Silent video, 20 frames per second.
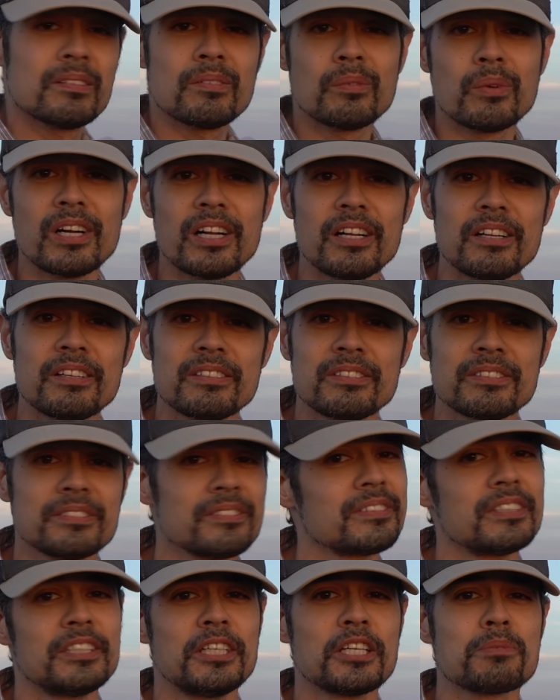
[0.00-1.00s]
well,
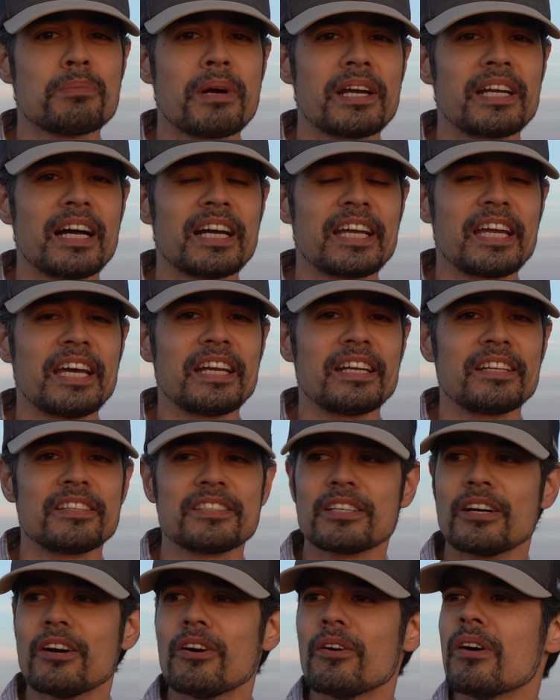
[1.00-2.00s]
you just might not get it.
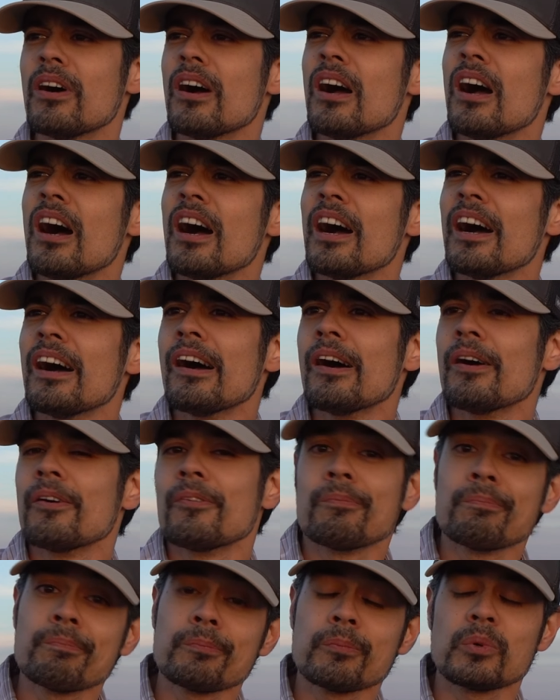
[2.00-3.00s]
So
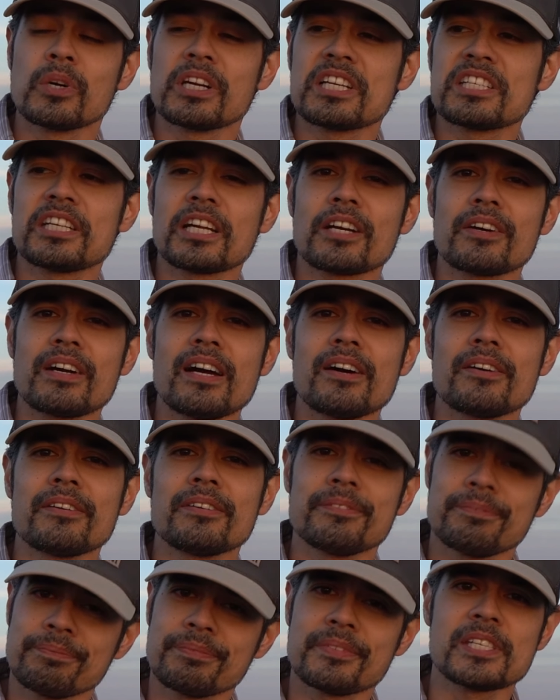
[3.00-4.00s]
I'm gonna stick around,
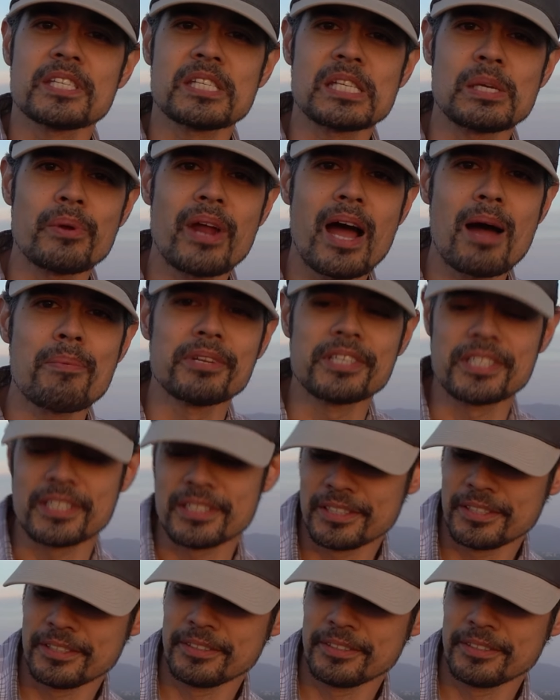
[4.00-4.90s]
see what happens.